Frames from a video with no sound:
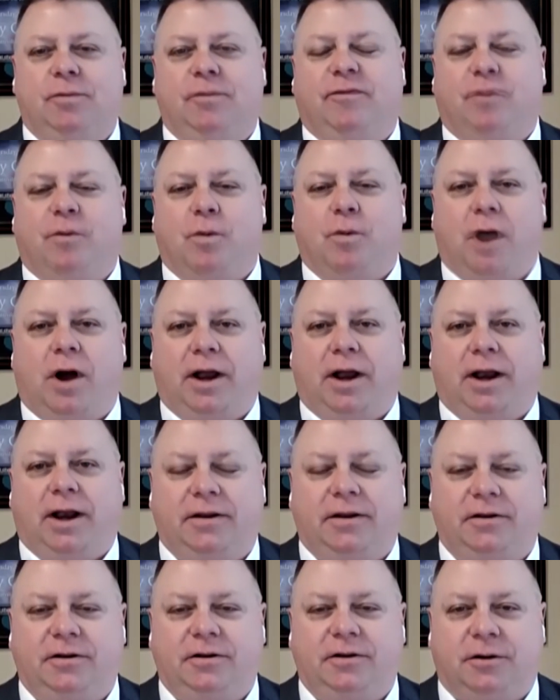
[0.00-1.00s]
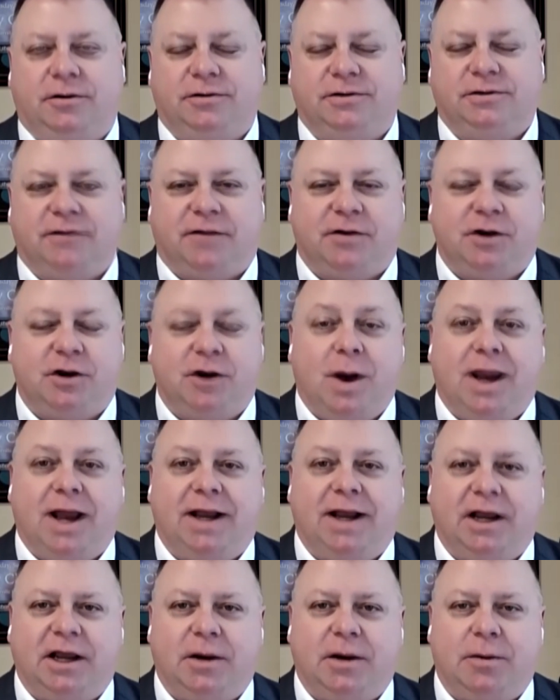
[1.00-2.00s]
for one, you know, it's kind of a new
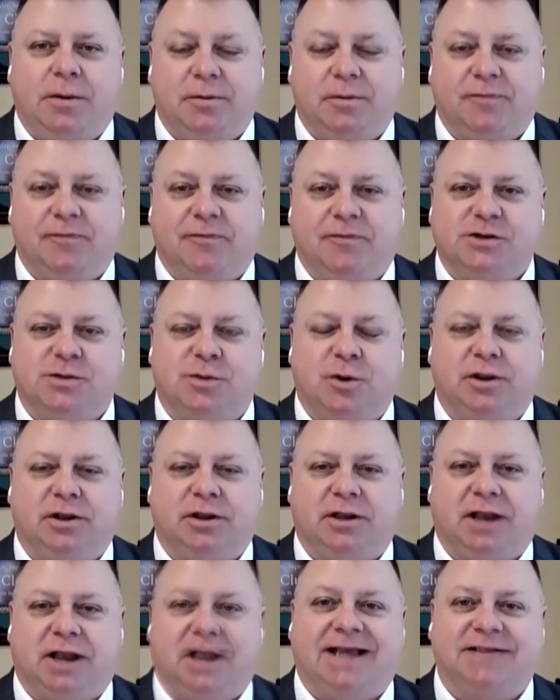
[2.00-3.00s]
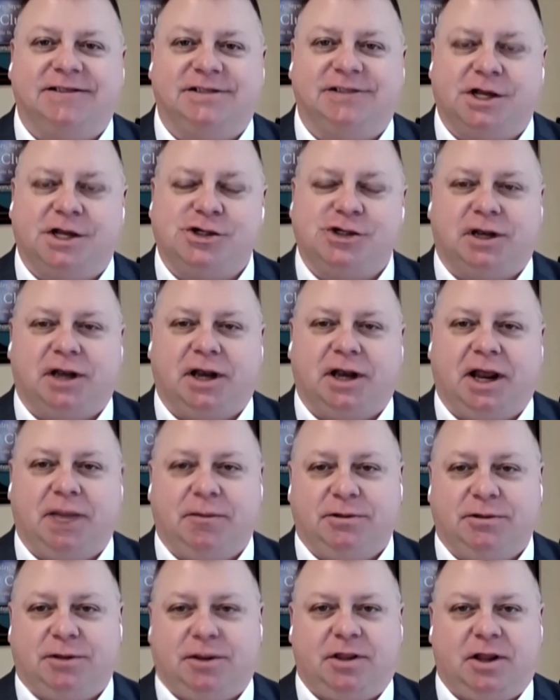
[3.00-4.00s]
idea when we first brought it last session, and
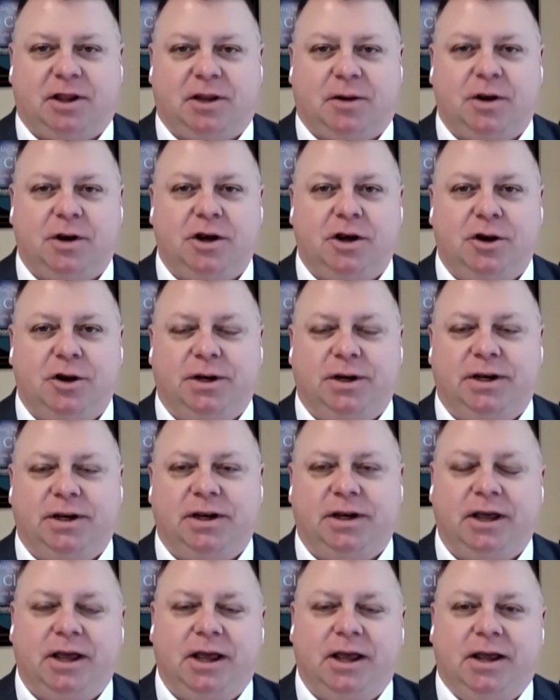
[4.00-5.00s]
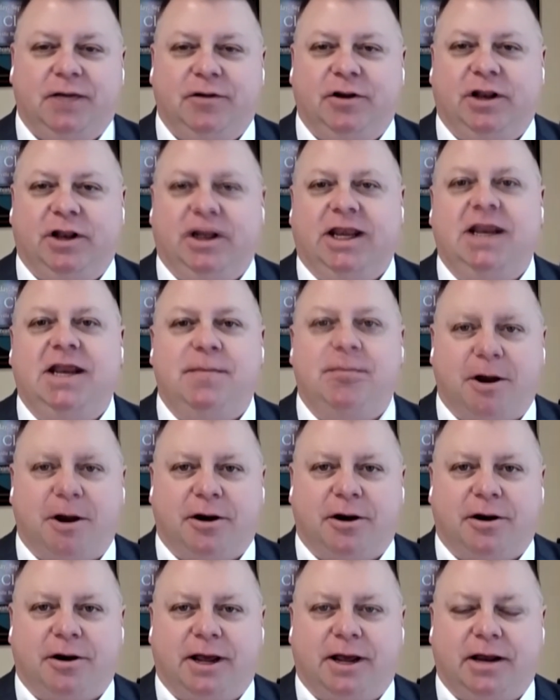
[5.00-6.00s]
it was something that we knew would really need to
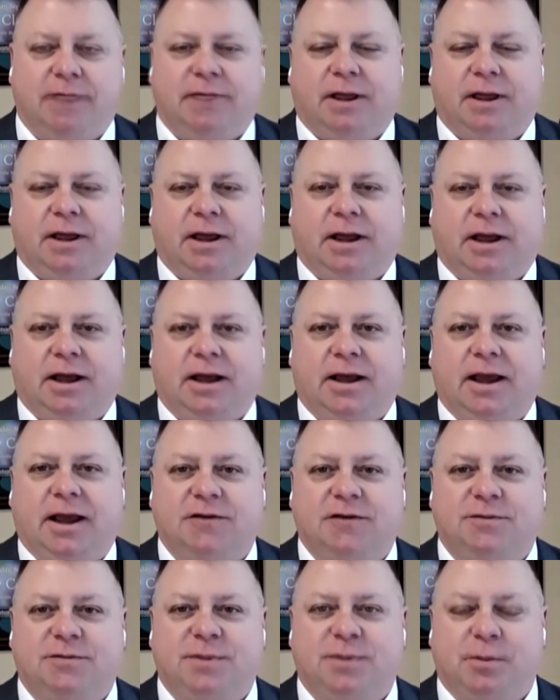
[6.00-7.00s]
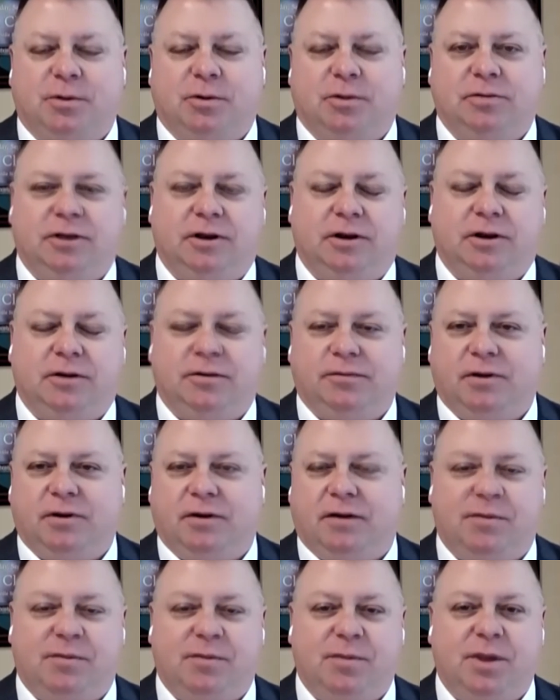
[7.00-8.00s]
marinate uh, as people you know
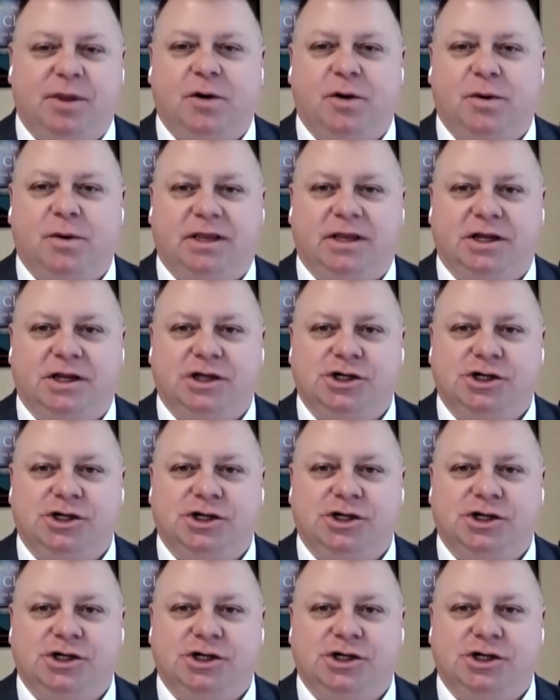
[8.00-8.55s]
got familiar with the